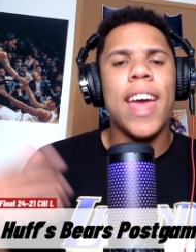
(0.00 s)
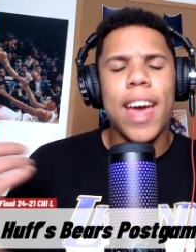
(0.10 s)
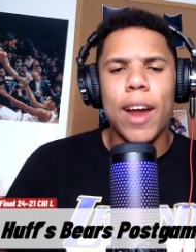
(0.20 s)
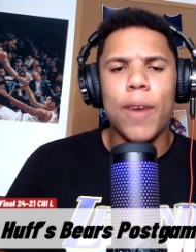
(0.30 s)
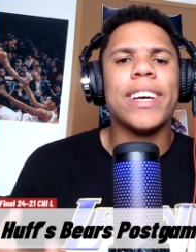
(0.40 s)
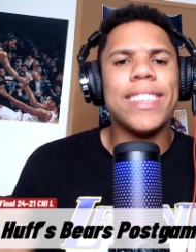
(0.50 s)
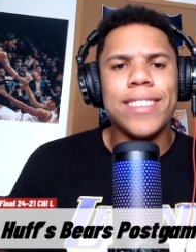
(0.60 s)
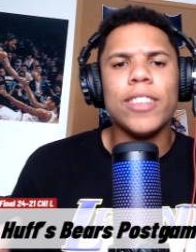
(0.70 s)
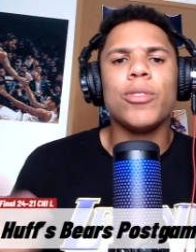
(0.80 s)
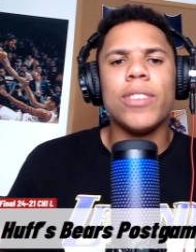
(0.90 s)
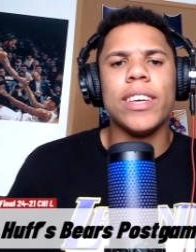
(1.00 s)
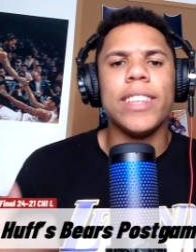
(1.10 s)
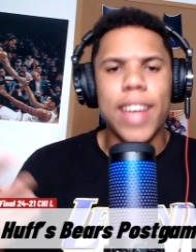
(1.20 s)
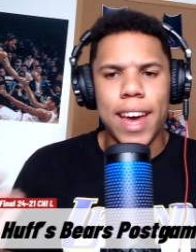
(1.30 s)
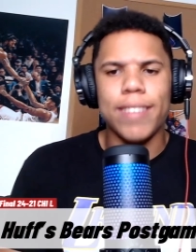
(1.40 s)
And I want to continue seeing
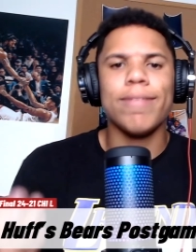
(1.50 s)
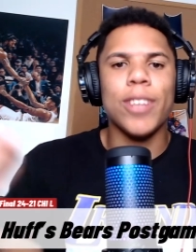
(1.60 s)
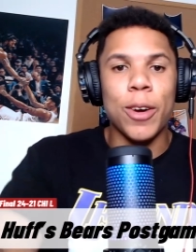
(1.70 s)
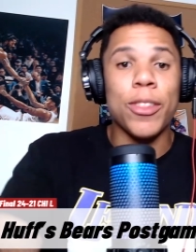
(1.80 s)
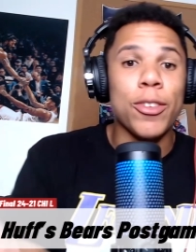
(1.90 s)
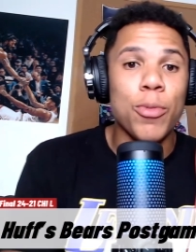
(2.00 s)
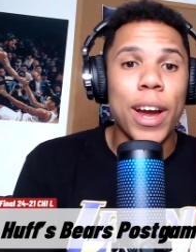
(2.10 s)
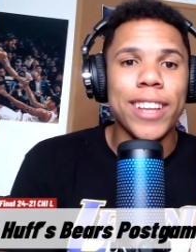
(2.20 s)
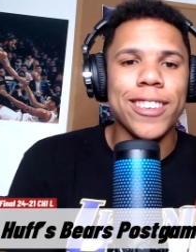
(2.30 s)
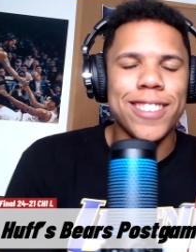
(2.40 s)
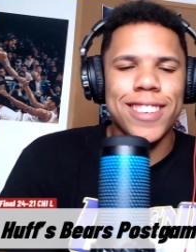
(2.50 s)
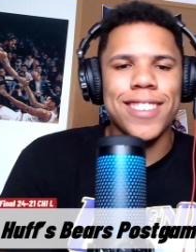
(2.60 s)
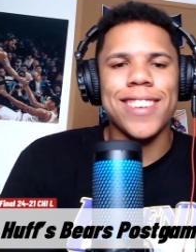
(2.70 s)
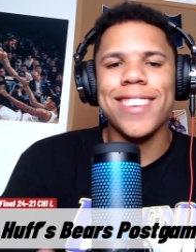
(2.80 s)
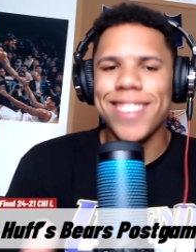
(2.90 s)
that, you know, this regular
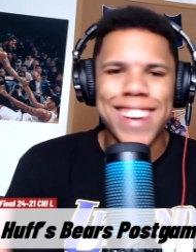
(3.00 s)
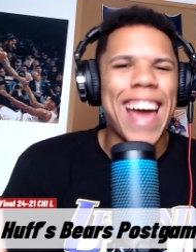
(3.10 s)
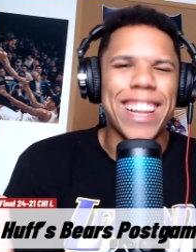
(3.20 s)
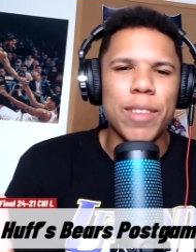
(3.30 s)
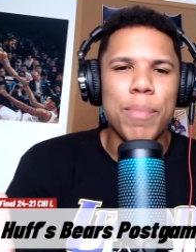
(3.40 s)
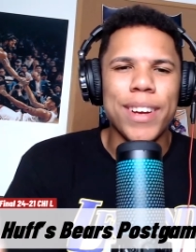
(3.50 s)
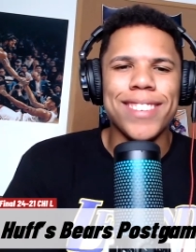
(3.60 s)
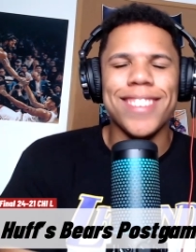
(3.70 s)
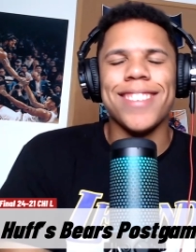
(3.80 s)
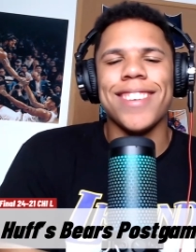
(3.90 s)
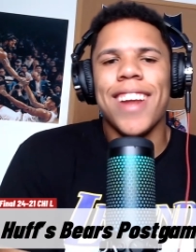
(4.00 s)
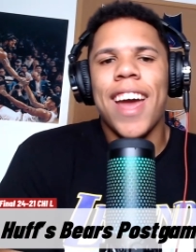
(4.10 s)
season not in the preseason.